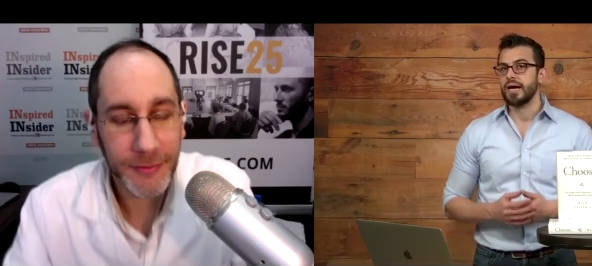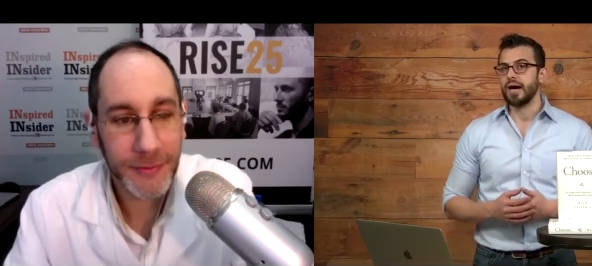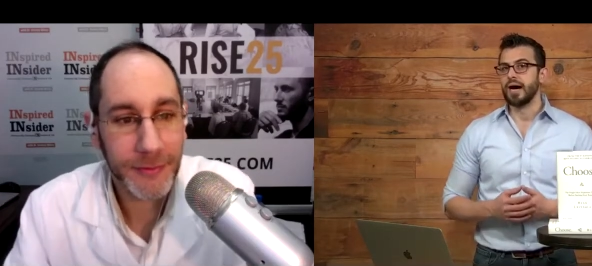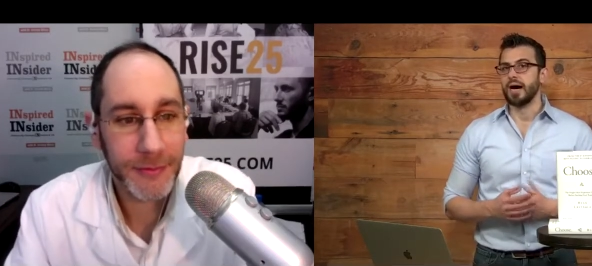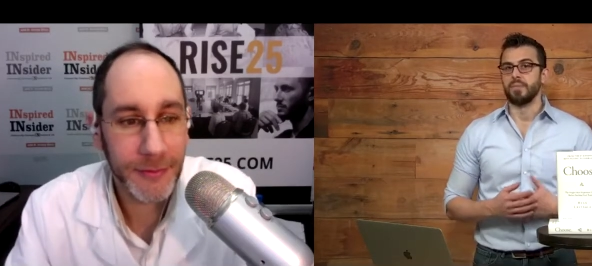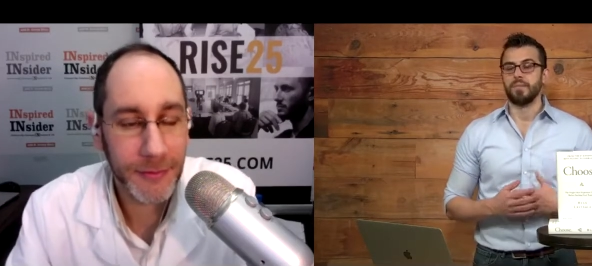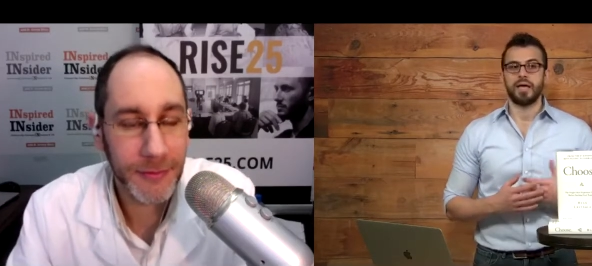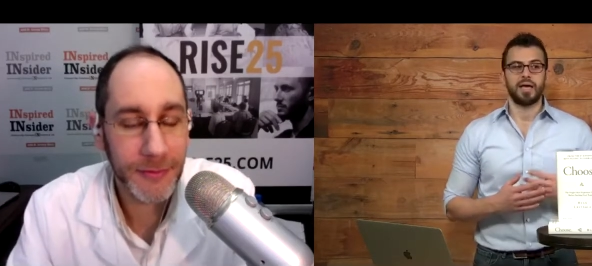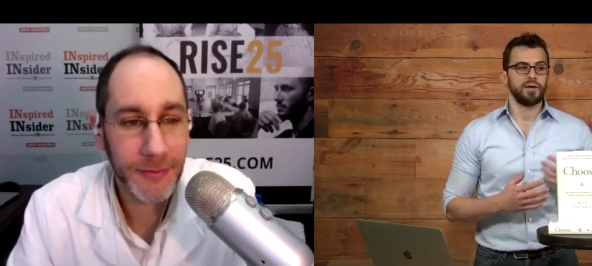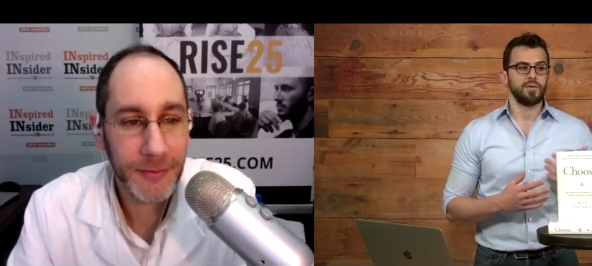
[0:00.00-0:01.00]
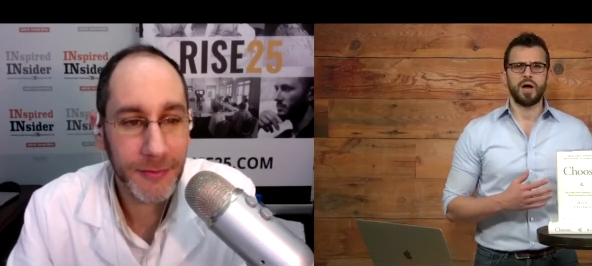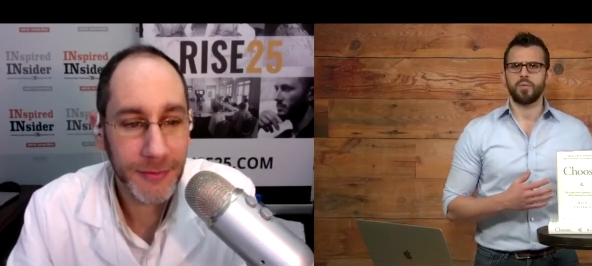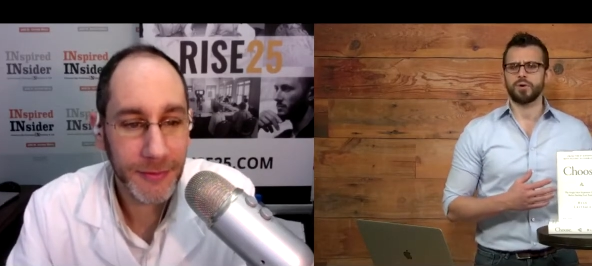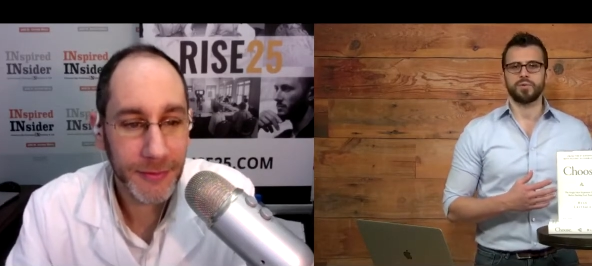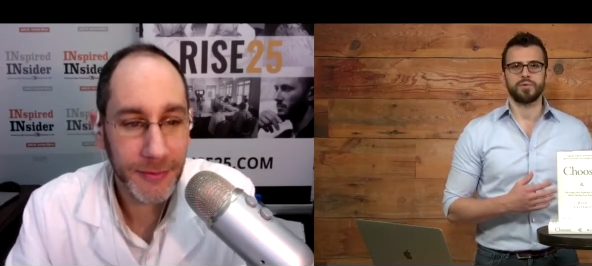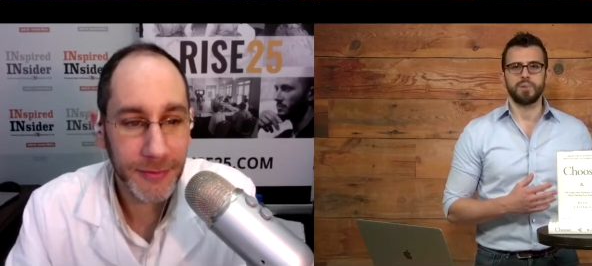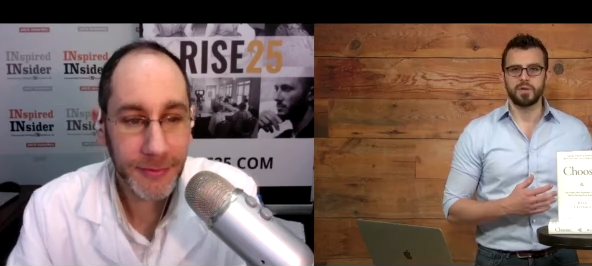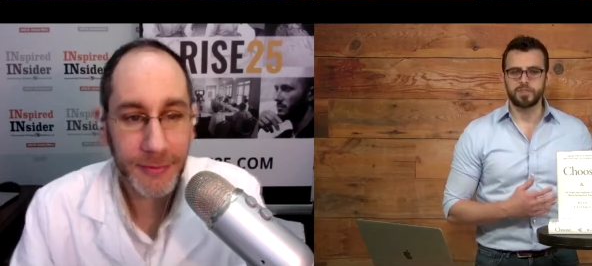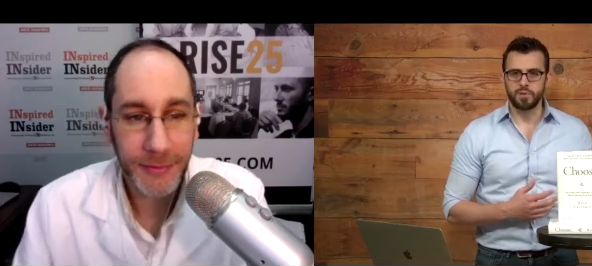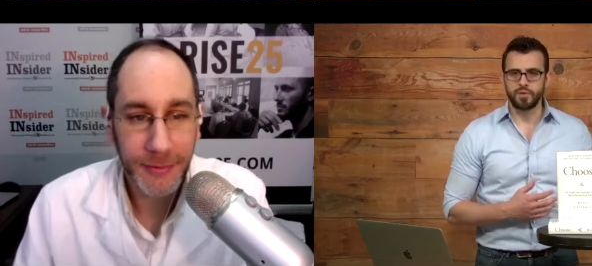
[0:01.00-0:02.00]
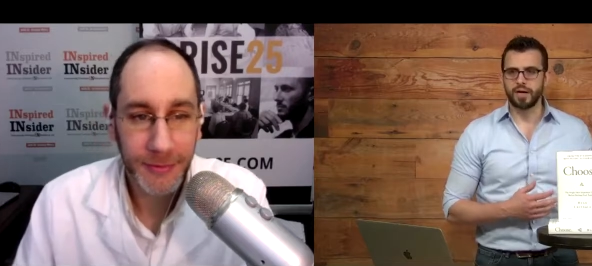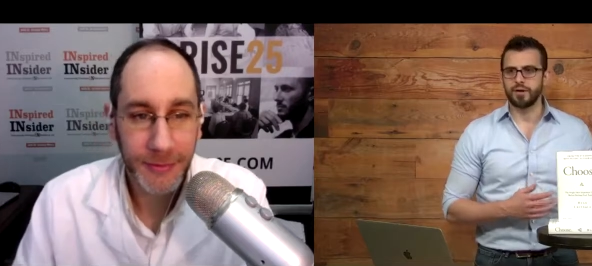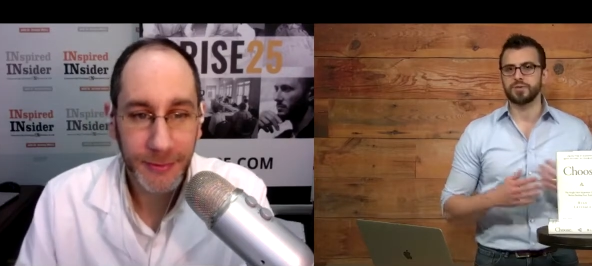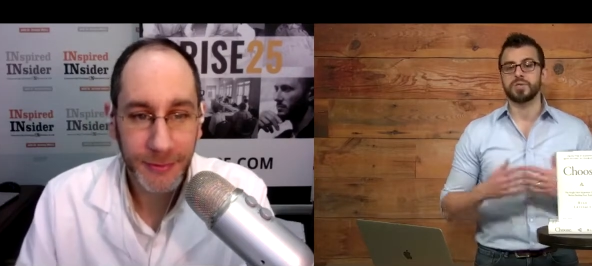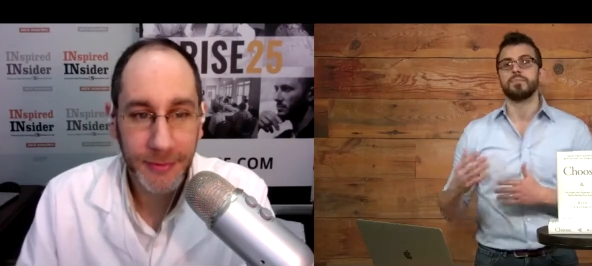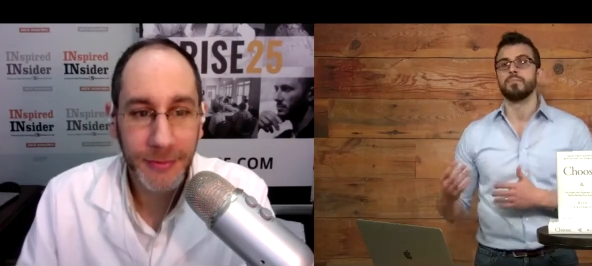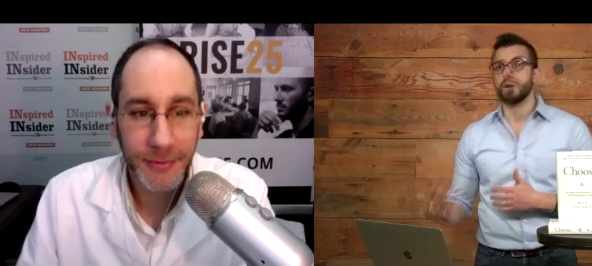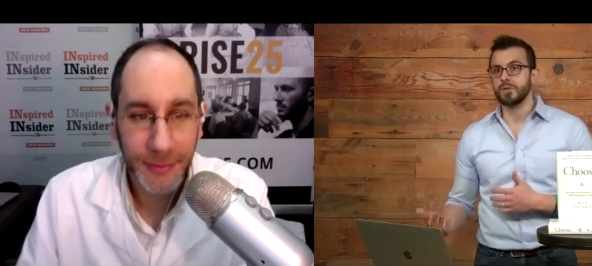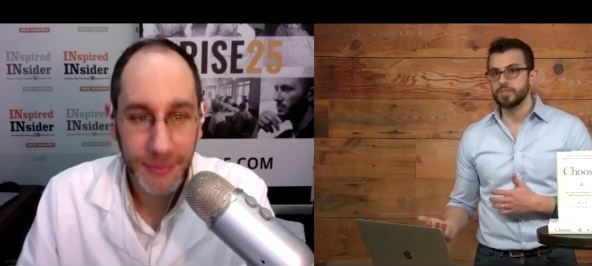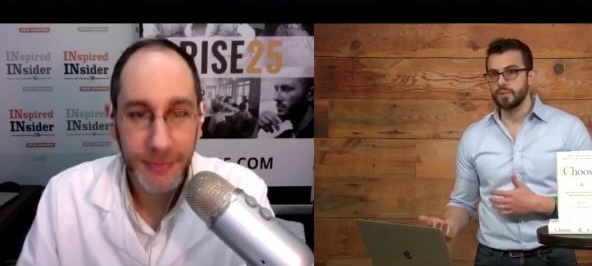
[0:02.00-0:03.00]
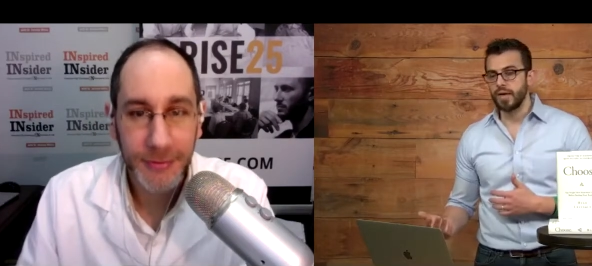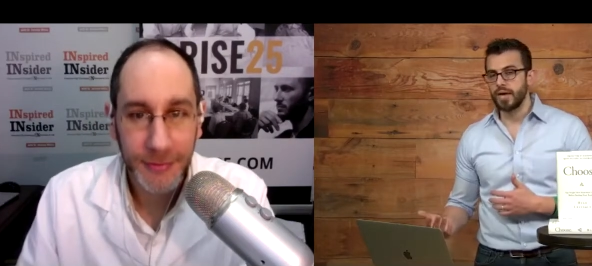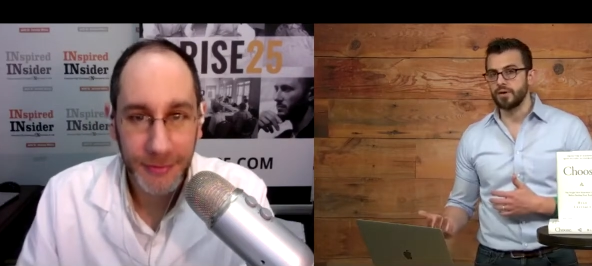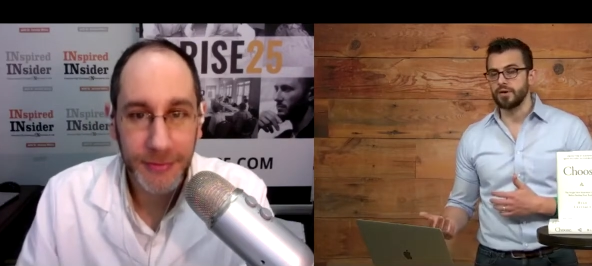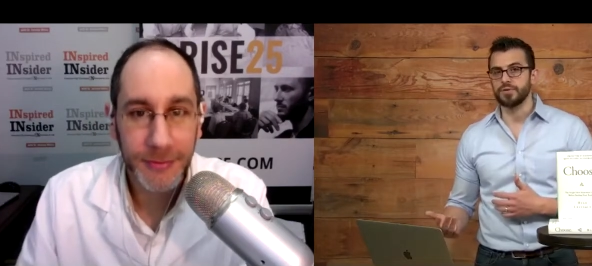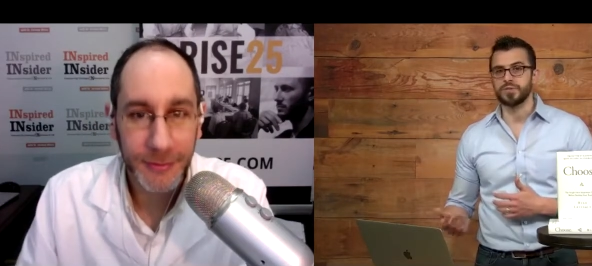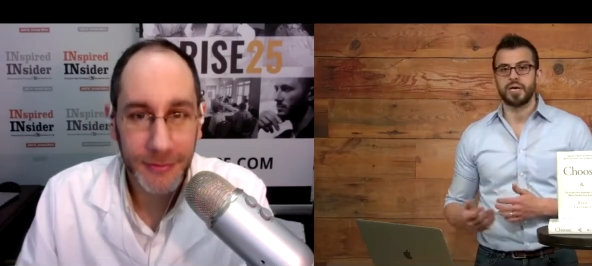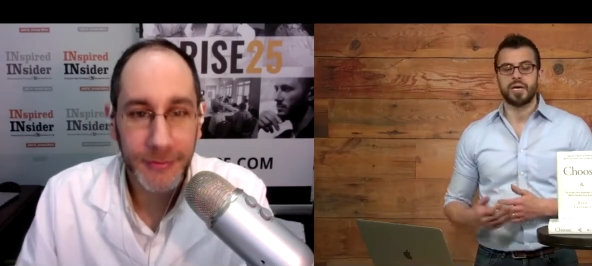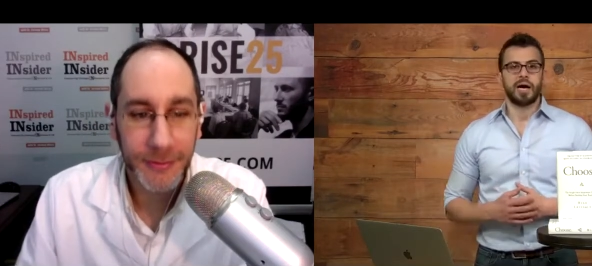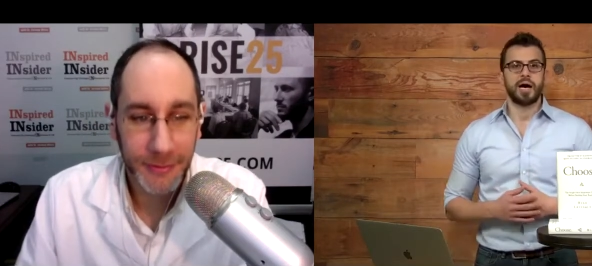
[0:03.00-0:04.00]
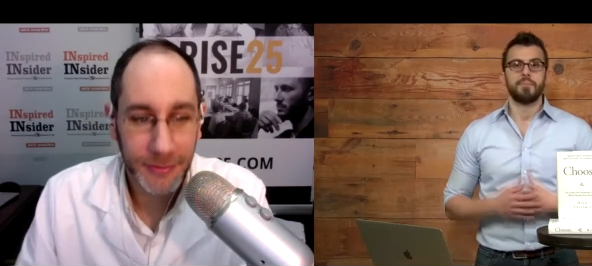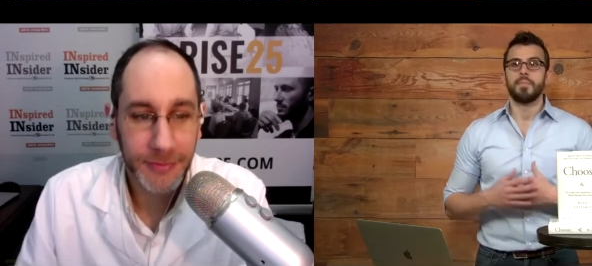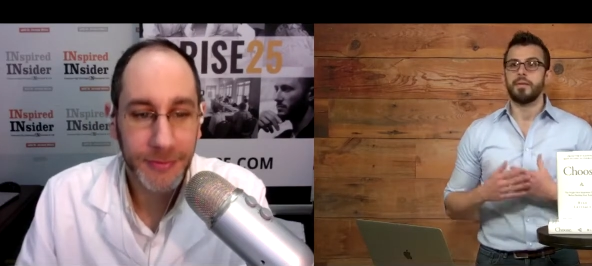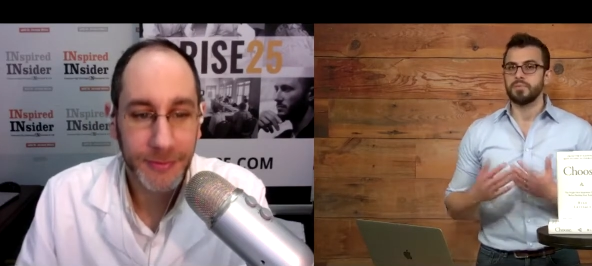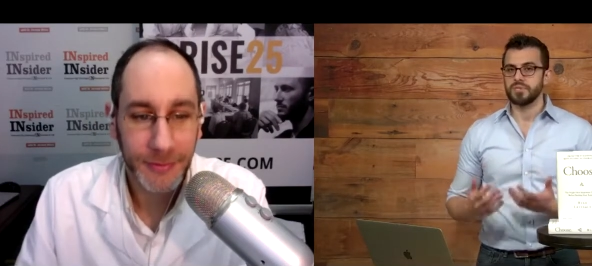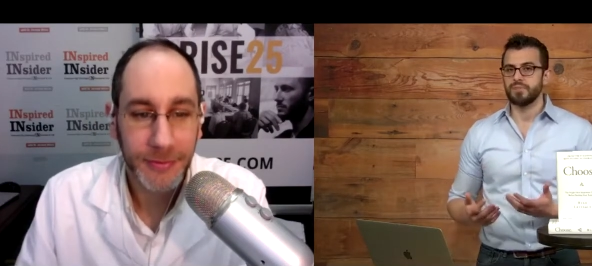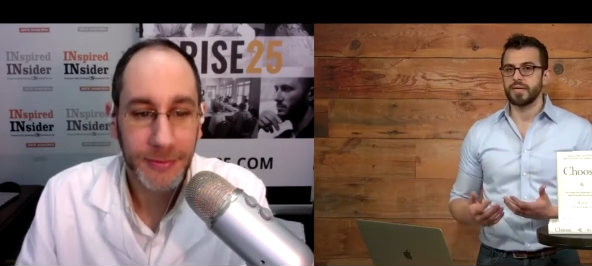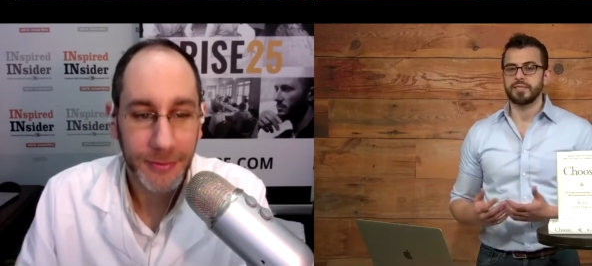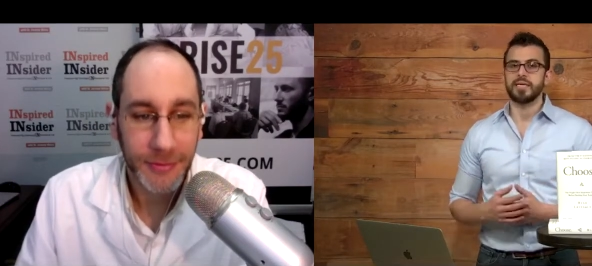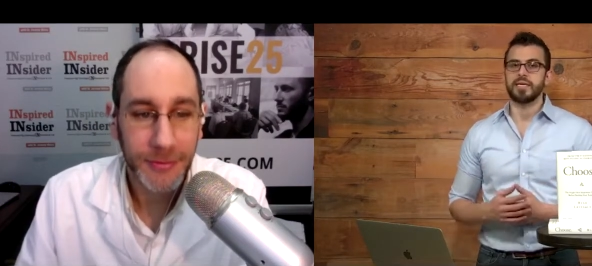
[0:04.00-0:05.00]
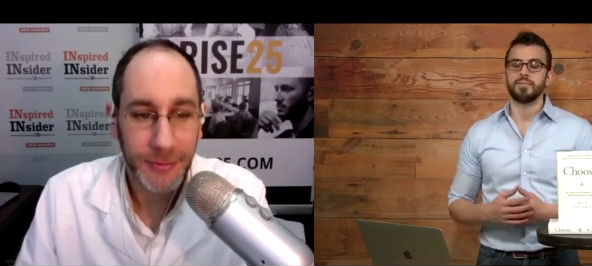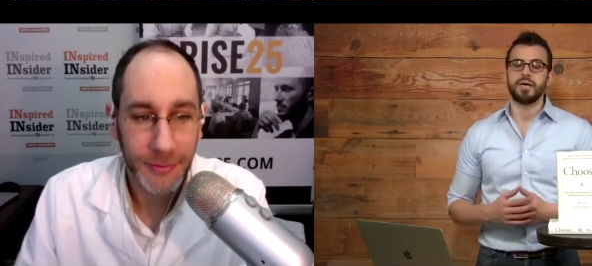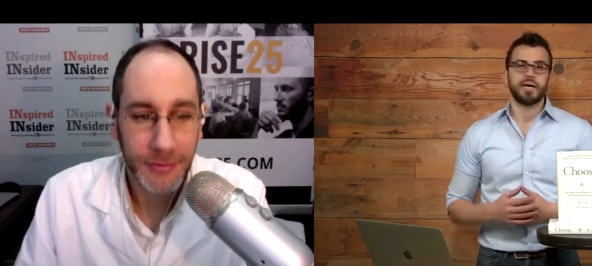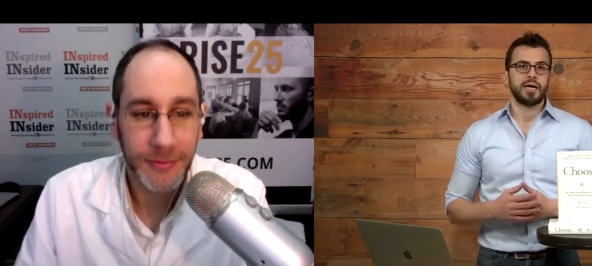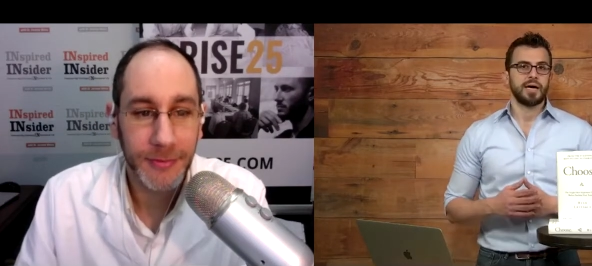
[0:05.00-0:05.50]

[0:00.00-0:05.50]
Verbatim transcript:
Speaker 1: And I worked with multiple writers, multiple editors, members of my team.